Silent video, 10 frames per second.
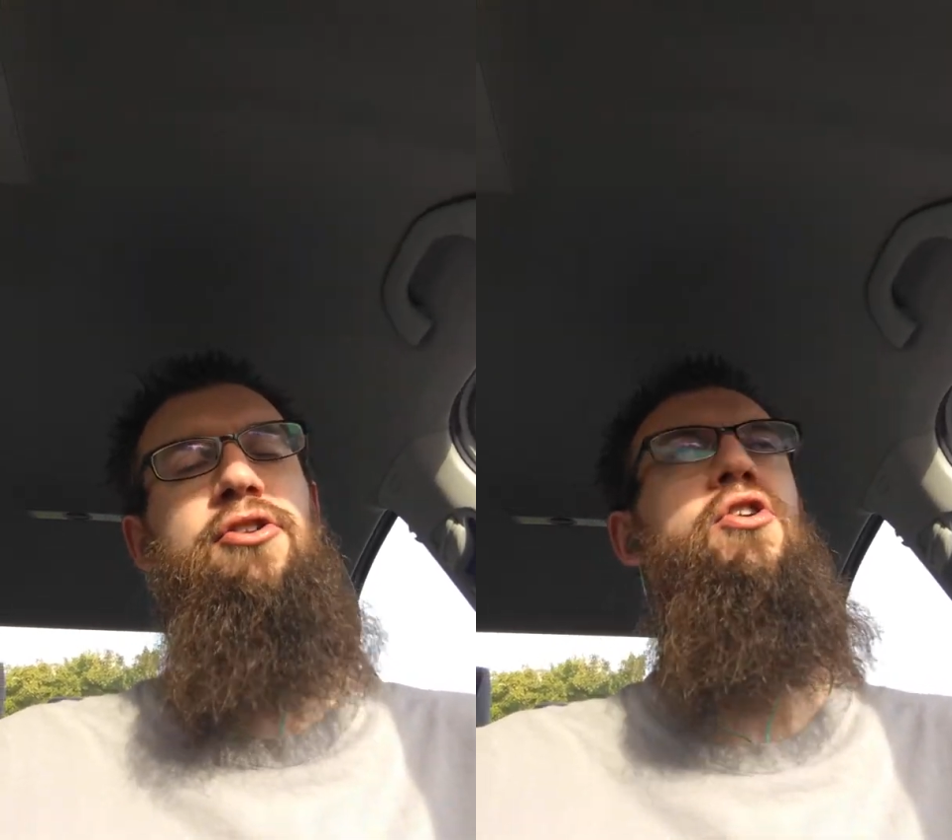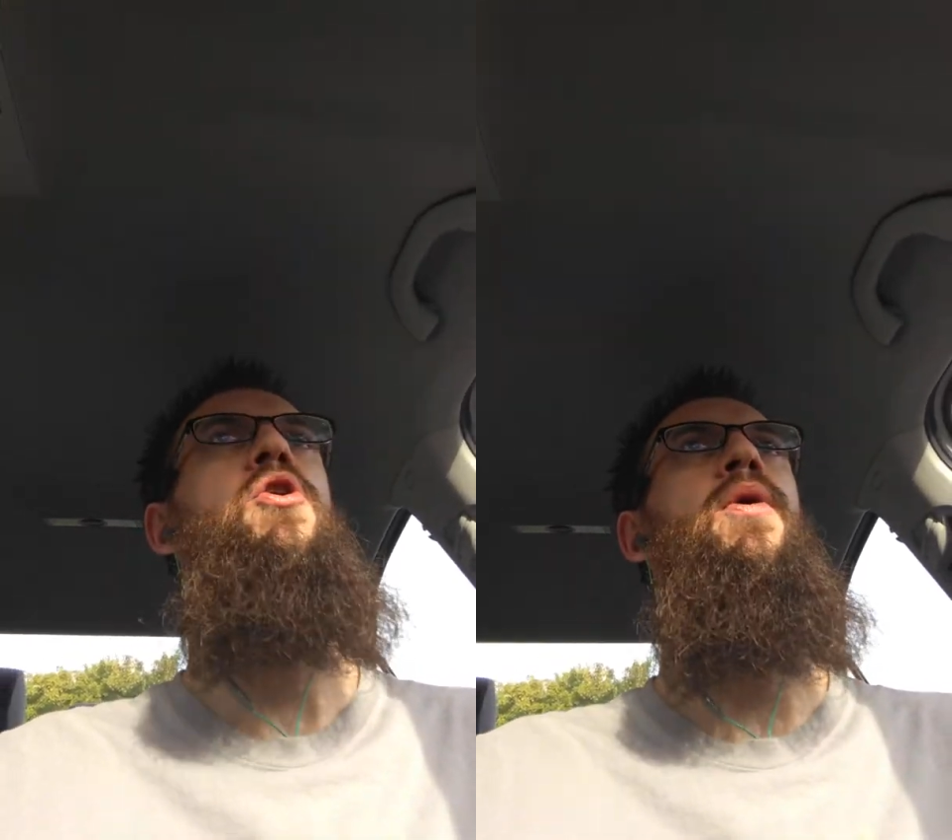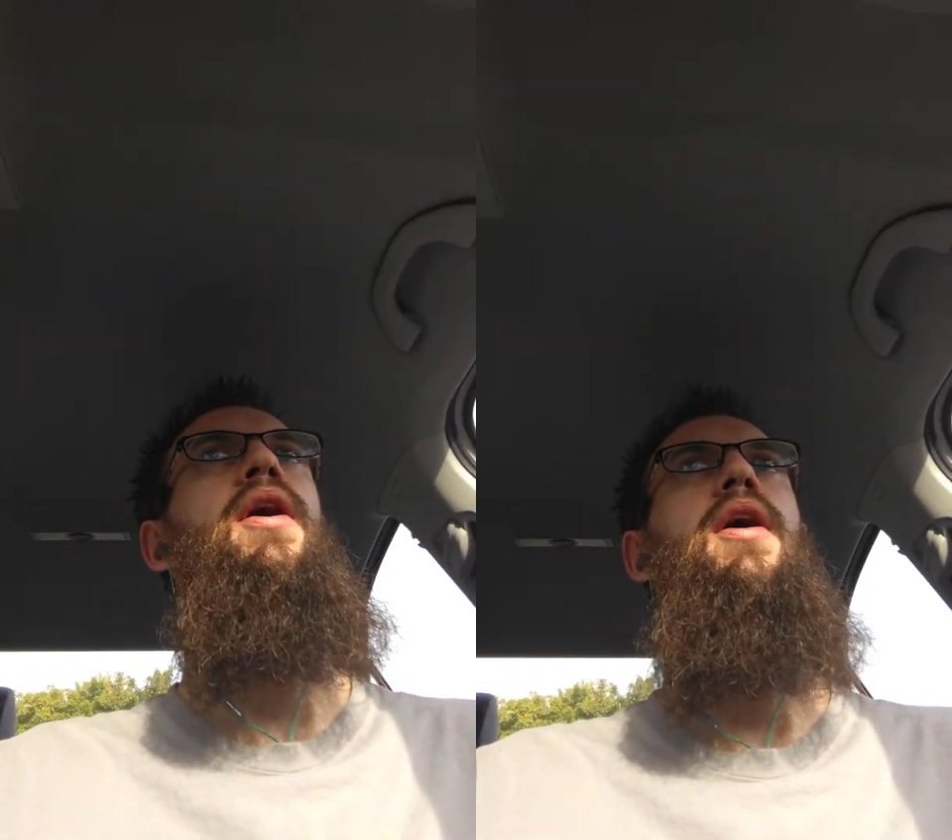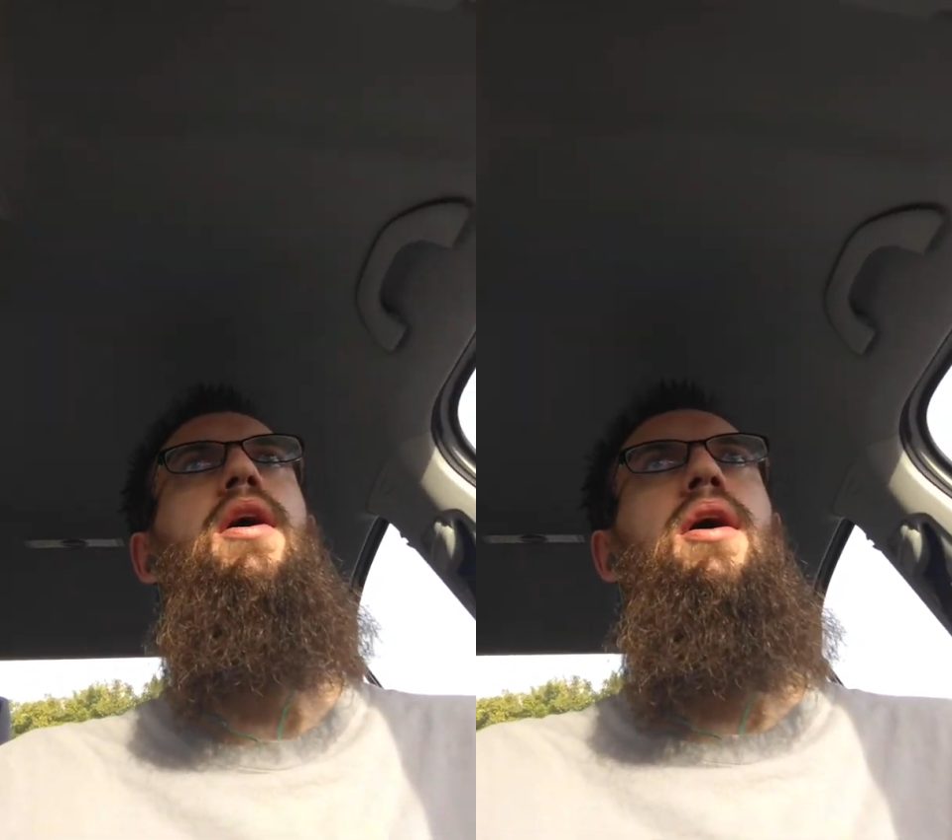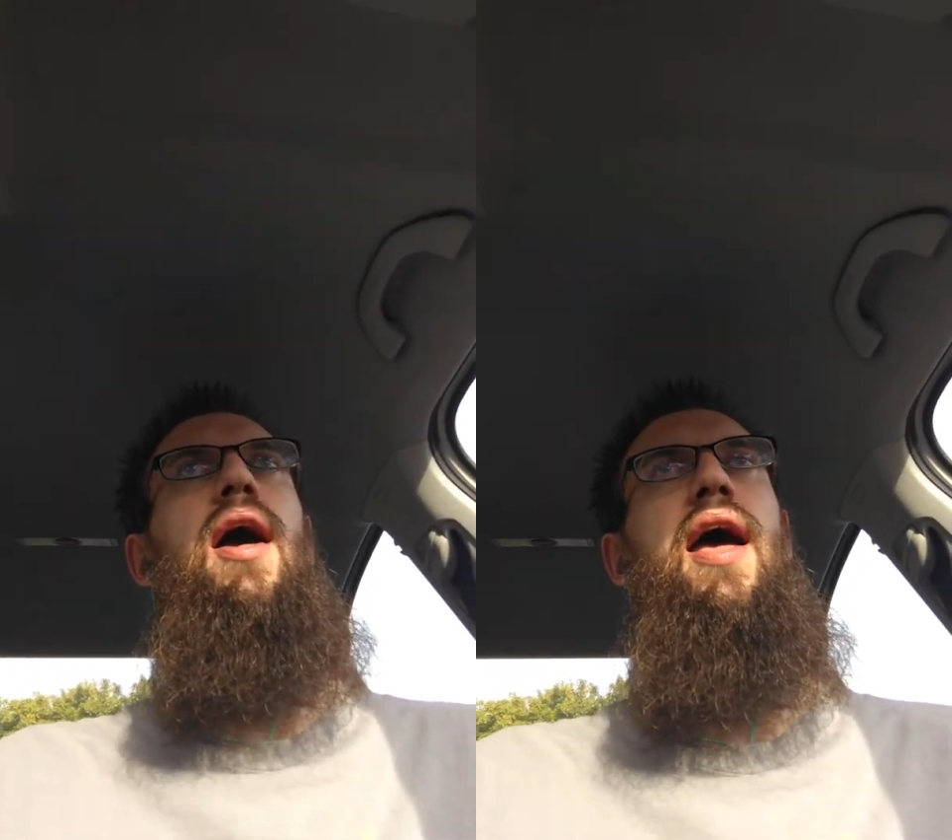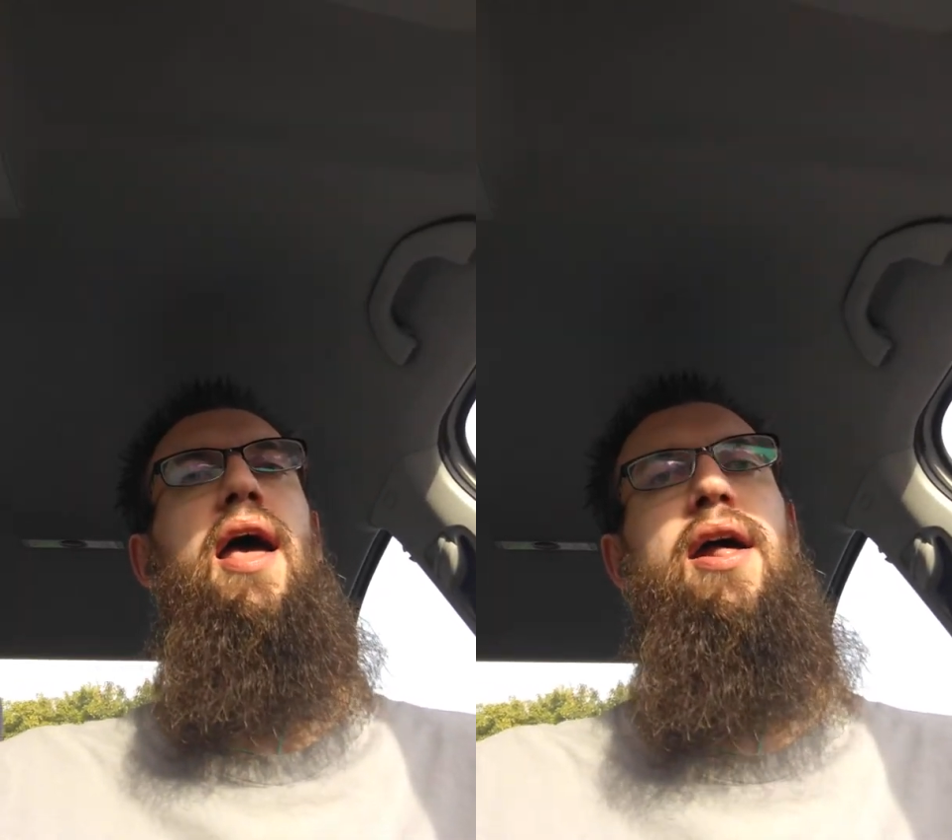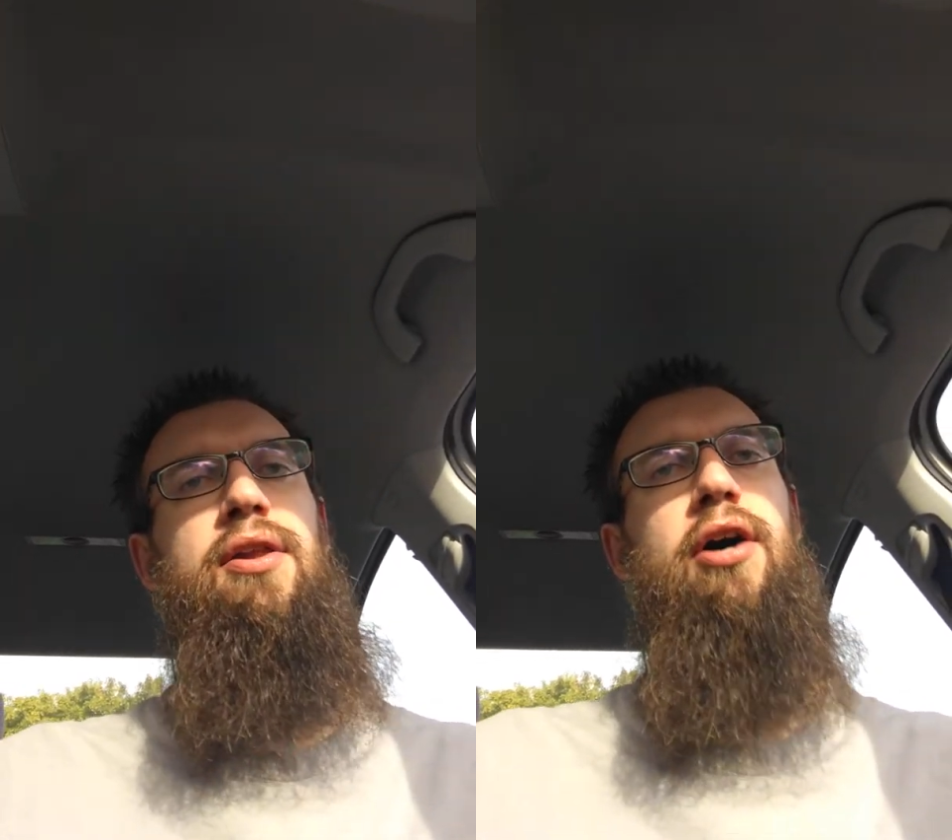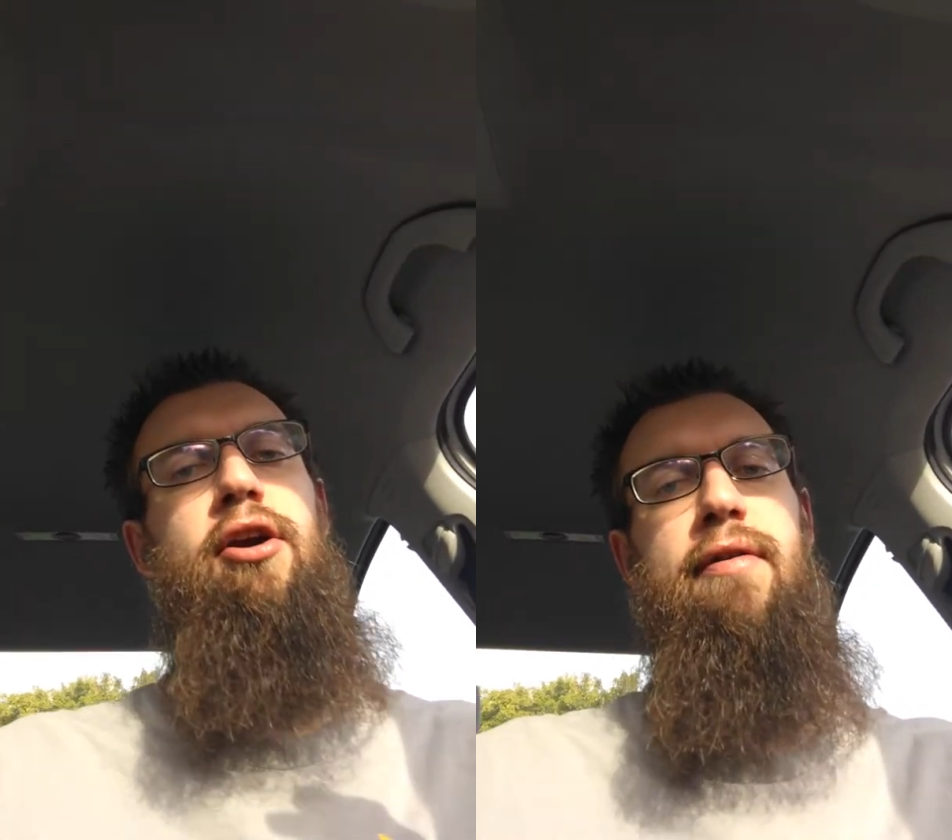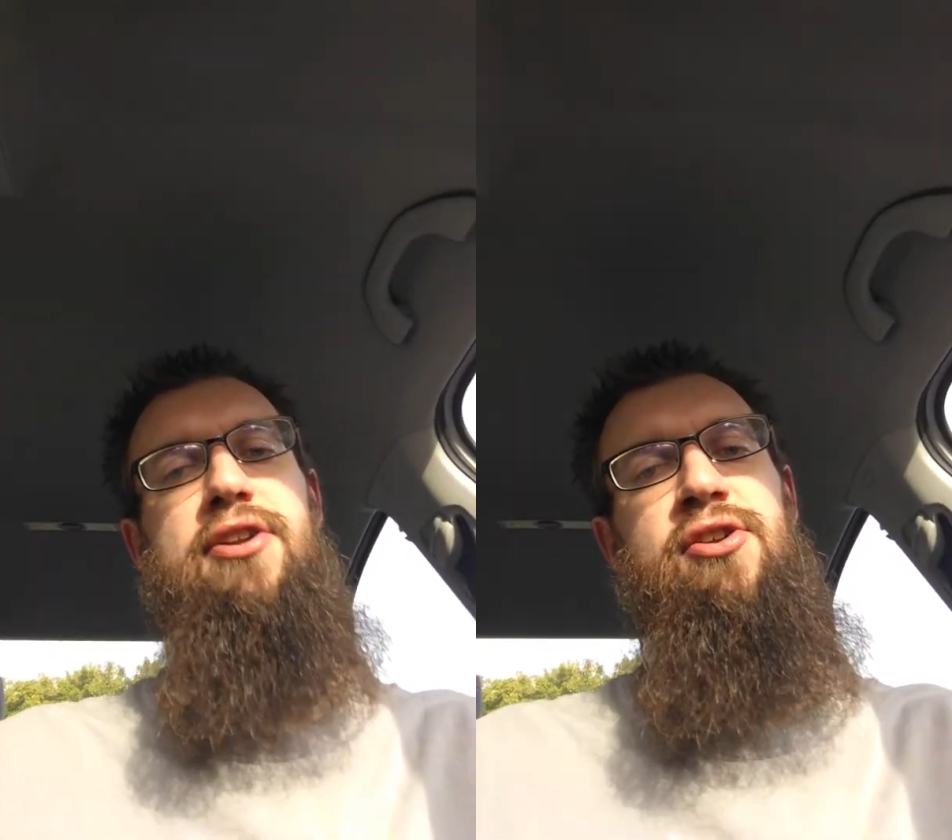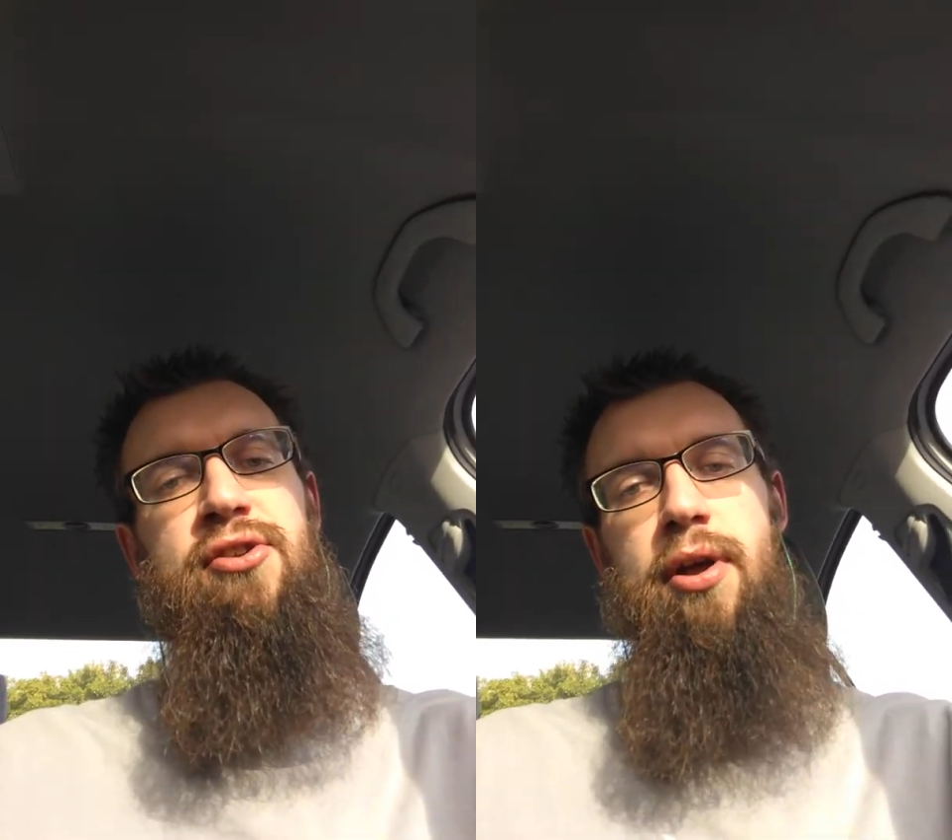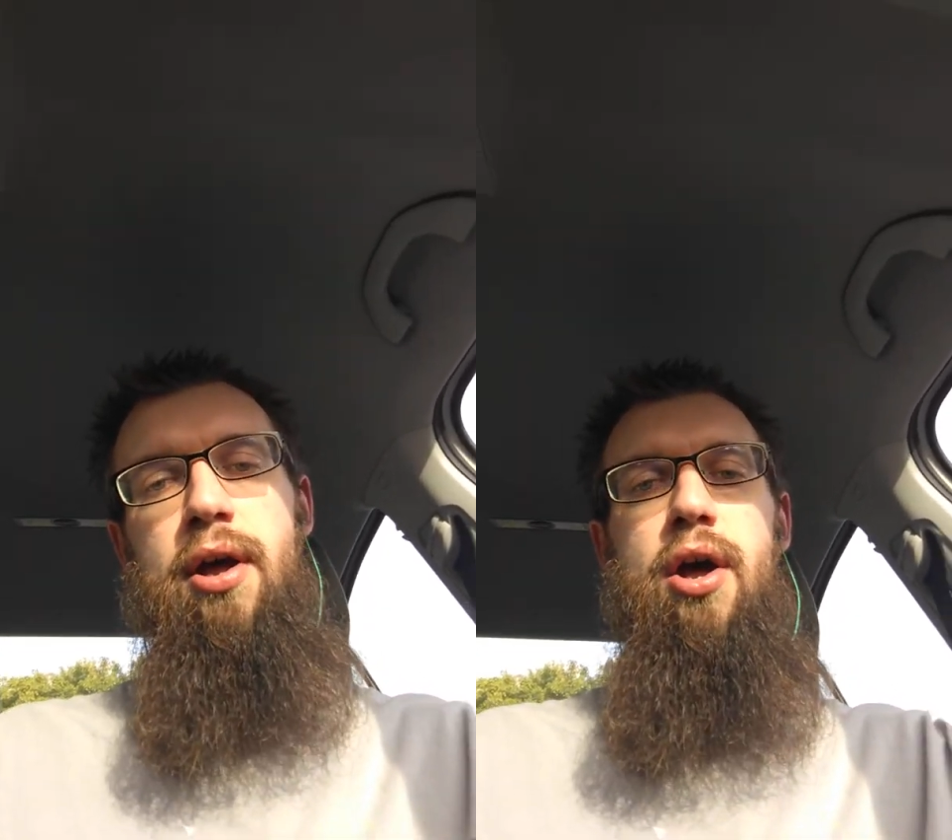too, and other regions.